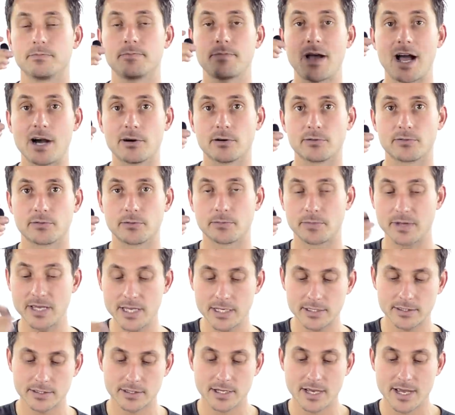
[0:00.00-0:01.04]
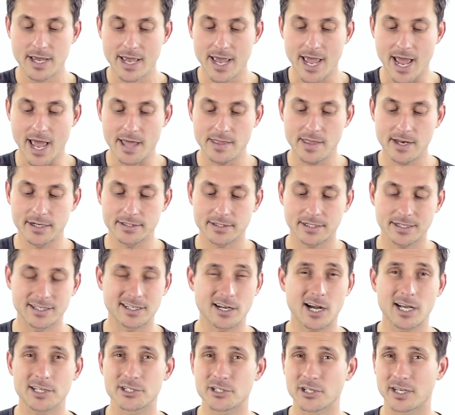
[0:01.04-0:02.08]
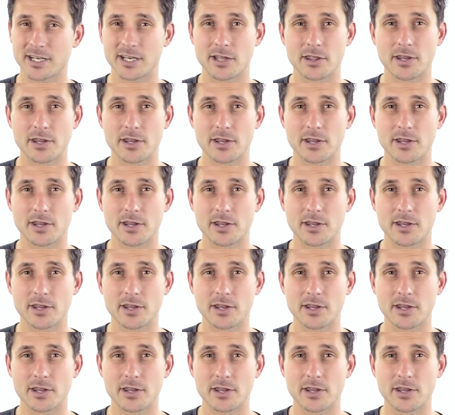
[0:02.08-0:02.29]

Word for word: powerful piece. And then it's gonna cost you like